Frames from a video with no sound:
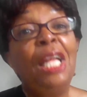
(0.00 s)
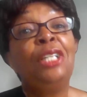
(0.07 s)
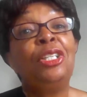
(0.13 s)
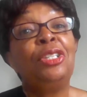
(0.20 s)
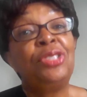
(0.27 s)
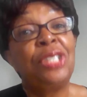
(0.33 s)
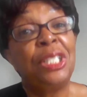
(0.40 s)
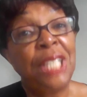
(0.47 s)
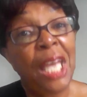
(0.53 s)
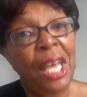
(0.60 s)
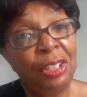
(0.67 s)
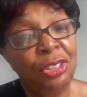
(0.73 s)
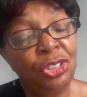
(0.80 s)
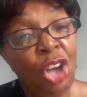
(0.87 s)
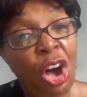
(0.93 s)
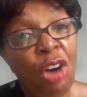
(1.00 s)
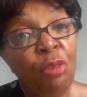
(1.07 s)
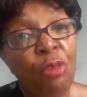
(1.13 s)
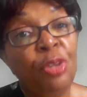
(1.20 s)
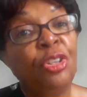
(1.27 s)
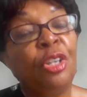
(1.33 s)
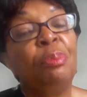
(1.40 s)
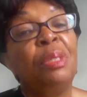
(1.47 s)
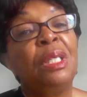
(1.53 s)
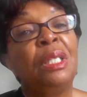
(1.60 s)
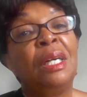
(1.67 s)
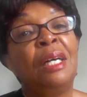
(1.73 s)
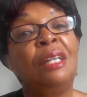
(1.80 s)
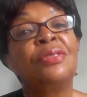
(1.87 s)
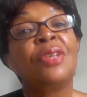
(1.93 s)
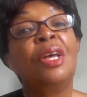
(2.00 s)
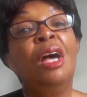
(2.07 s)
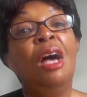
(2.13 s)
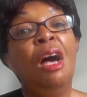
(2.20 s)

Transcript: to sit down and talk with her because